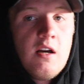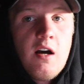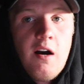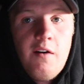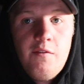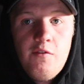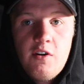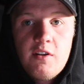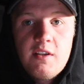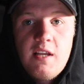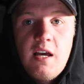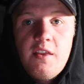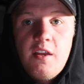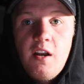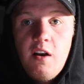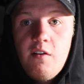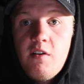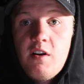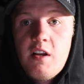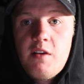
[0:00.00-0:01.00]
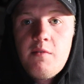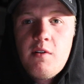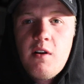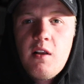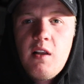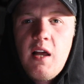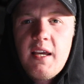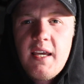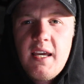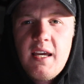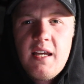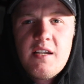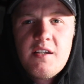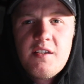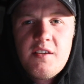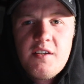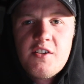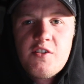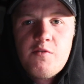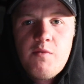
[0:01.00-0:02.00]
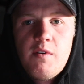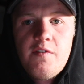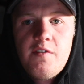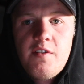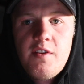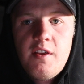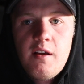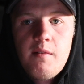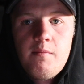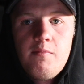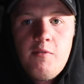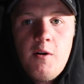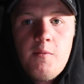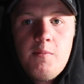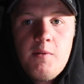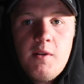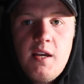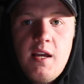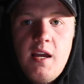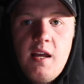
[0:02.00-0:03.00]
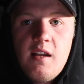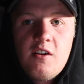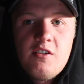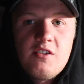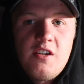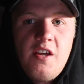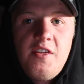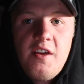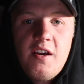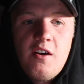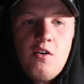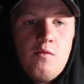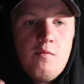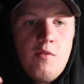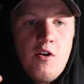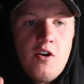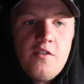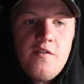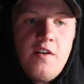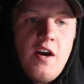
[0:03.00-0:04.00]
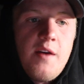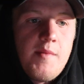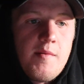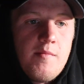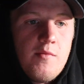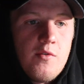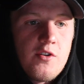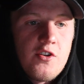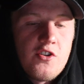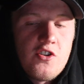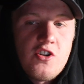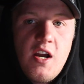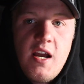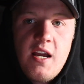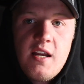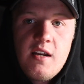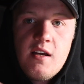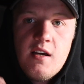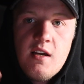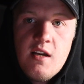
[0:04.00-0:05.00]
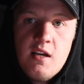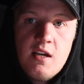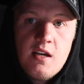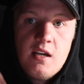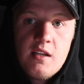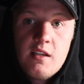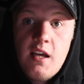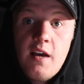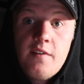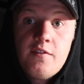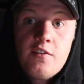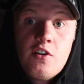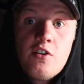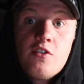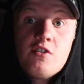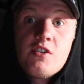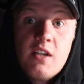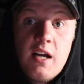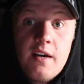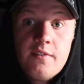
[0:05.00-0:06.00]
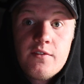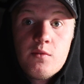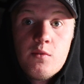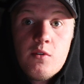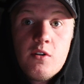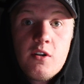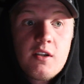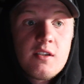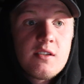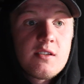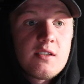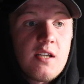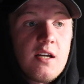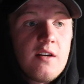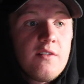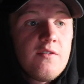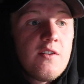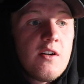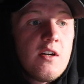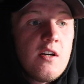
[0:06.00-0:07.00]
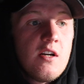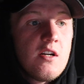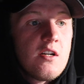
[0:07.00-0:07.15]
I've worked out that I really want to like get into the Zwift thing properly, and because I think it will motivate me more to train in the afternoons and after work and stuff.